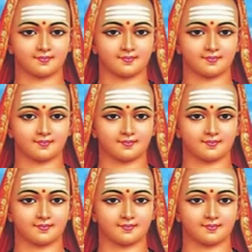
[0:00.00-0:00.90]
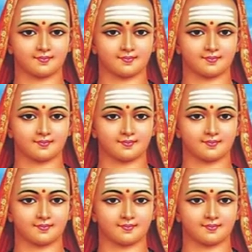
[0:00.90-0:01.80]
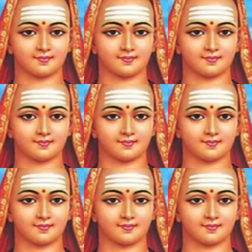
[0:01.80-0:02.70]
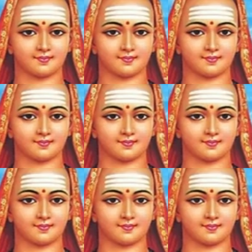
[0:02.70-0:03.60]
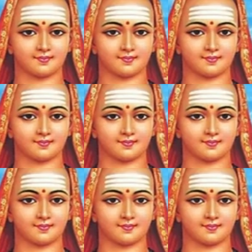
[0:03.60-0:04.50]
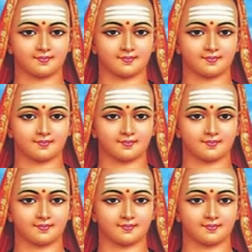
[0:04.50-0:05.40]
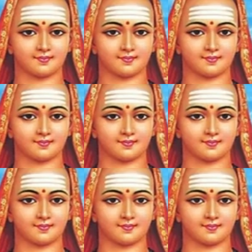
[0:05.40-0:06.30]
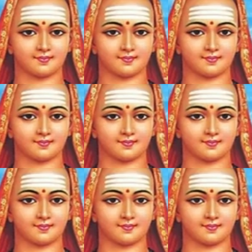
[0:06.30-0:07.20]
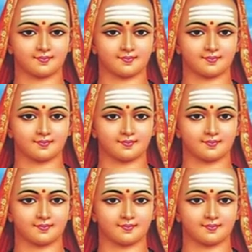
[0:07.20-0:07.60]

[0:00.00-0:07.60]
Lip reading: This is a still picture; no speech is visible.